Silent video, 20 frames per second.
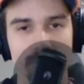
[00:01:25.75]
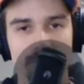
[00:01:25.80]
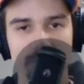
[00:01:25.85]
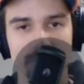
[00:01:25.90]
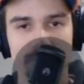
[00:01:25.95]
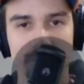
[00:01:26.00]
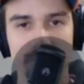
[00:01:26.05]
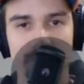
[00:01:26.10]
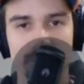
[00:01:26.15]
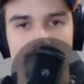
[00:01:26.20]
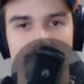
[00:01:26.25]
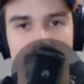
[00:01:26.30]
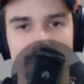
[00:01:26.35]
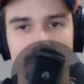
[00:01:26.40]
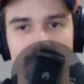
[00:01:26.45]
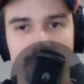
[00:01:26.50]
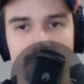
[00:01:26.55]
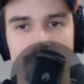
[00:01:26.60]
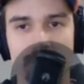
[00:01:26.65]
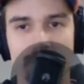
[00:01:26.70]

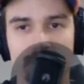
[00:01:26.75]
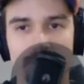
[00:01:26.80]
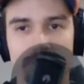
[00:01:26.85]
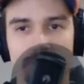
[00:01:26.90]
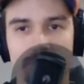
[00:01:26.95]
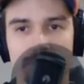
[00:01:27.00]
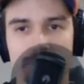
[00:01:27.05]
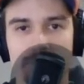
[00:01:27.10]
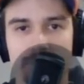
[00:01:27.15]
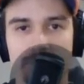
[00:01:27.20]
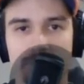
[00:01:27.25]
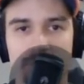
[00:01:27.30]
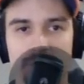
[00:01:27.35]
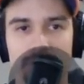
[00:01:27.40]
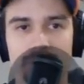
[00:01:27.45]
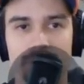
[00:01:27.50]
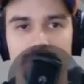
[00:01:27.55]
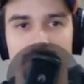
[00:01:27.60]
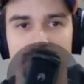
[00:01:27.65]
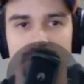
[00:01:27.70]

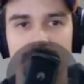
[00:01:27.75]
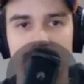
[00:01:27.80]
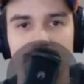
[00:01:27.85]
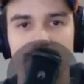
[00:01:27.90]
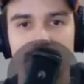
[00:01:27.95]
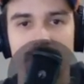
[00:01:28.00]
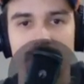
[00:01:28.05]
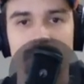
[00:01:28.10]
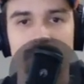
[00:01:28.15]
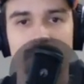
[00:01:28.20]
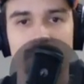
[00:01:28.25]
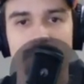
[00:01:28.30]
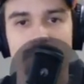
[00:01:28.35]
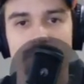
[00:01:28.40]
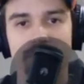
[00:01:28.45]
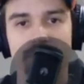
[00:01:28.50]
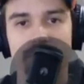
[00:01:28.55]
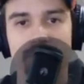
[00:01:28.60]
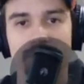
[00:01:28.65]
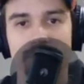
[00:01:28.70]

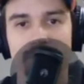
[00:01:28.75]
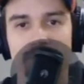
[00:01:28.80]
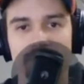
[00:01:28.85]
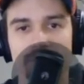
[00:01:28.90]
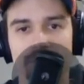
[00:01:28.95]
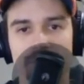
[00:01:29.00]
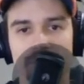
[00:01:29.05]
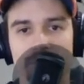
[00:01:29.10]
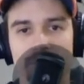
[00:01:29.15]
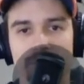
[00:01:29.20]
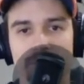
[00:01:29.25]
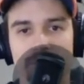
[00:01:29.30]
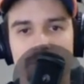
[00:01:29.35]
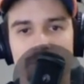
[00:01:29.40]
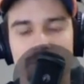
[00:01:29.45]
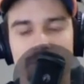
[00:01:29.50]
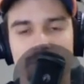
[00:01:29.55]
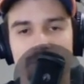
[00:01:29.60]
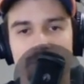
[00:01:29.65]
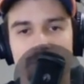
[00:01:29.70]

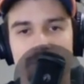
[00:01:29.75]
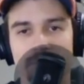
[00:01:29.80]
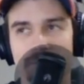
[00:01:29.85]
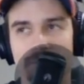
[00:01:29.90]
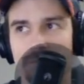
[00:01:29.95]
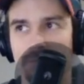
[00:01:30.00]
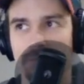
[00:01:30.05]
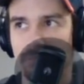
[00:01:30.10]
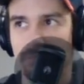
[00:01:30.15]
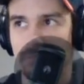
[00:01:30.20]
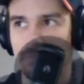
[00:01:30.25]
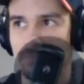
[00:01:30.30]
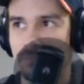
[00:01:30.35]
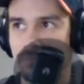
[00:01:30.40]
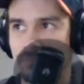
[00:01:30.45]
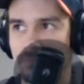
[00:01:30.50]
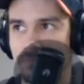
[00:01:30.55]
[no speech]